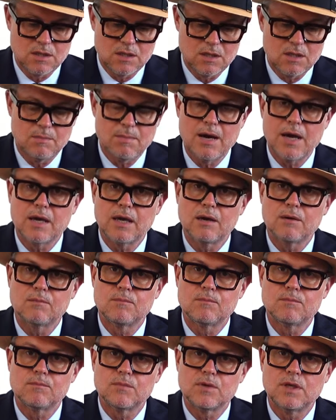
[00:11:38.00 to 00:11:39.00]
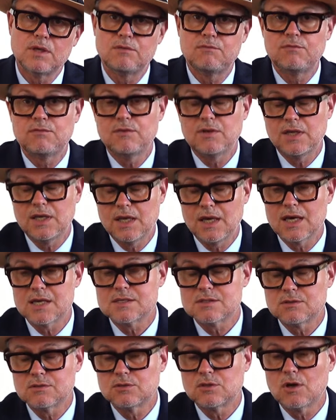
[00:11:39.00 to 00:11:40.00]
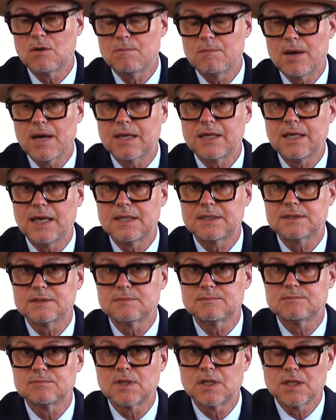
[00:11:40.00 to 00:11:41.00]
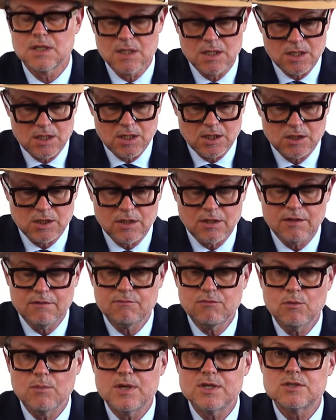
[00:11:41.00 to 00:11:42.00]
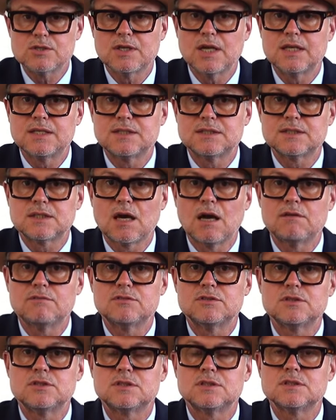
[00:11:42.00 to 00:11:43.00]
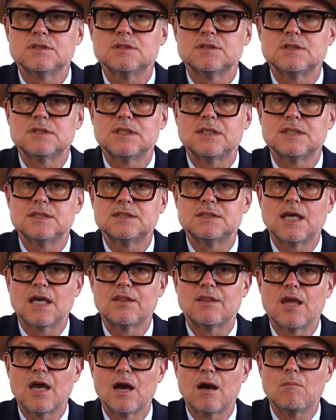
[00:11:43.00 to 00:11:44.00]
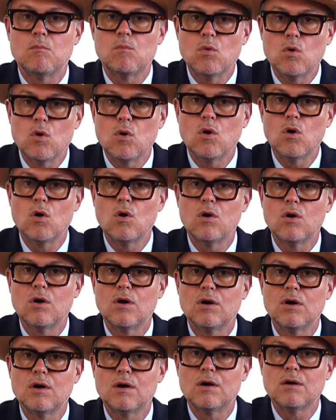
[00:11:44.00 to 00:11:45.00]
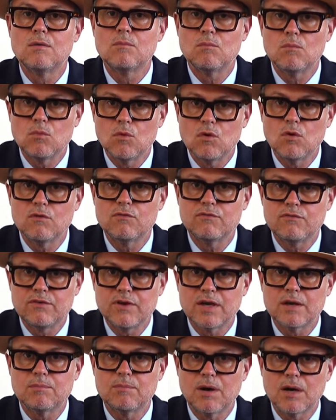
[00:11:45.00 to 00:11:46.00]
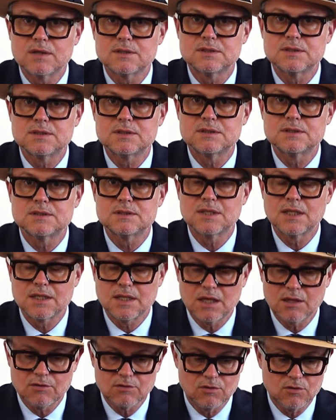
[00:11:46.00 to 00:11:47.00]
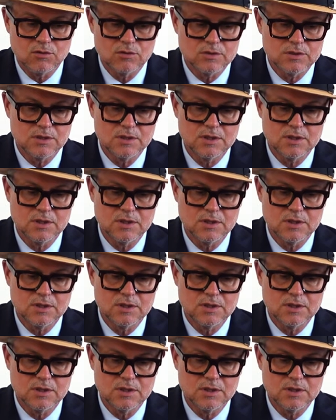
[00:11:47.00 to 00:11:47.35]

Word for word: the buyer if he hasn't come back yet. Another information I discovered is that there are more, more fake boxes than I thought.